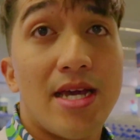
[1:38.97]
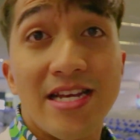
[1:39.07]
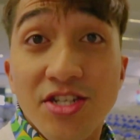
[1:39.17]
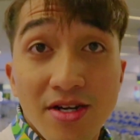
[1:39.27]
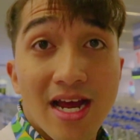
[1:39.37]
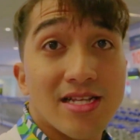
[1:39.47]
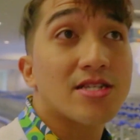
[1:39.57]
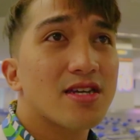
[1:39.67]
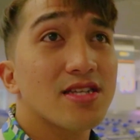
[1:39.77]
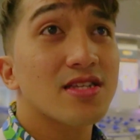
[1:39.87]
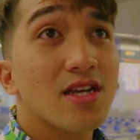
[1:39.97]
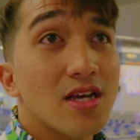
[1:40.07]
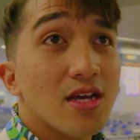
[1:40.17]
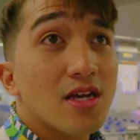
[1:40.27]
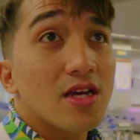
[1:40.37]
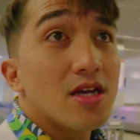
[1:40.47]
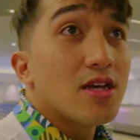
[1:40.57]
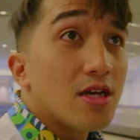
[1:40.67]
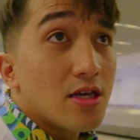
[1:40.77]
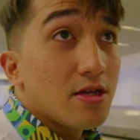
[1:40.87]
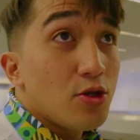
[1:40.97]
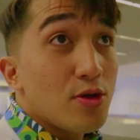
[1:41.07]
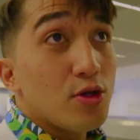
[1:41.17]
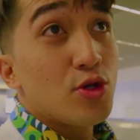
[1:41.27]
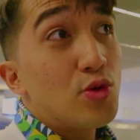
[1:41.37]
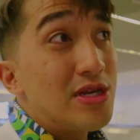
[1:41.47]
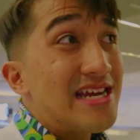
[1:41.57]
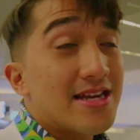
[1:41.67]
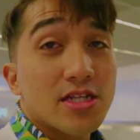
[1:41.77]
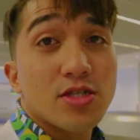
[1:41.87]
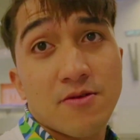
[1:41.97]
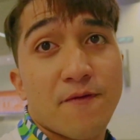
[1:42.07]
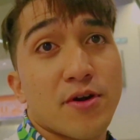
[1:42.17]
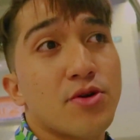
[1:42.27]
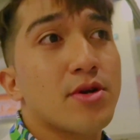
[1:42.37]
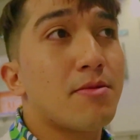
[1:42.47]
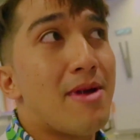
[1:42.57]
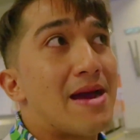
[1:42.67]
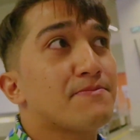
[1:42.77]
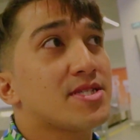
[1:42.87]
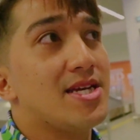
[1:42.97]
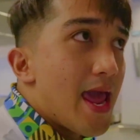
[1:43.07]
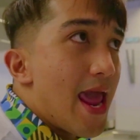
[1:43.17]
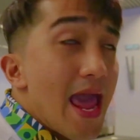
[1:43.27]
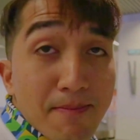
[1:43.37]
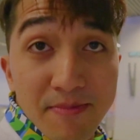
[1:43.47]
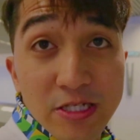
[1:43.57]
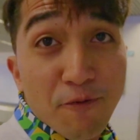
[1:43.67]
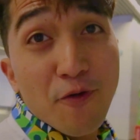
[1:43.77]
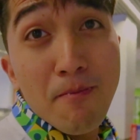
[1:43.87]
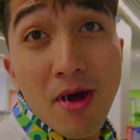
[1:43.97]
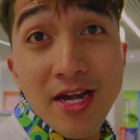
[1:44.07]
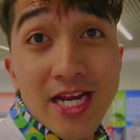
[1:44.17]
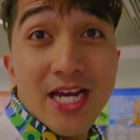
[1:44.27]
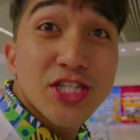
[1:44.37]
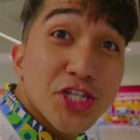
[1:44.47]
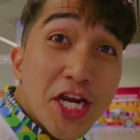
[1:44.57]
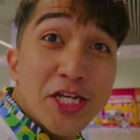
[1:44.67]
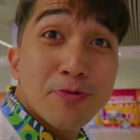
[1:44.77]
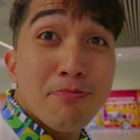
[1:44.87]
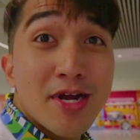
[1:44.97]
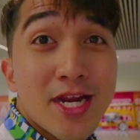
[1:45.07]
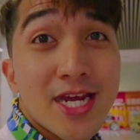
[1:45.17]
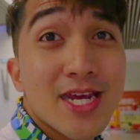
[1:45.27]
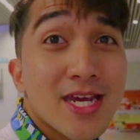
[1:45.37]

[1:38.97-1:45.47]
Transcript: internet because you, you need it for Google Maps. M is for money, exchange money,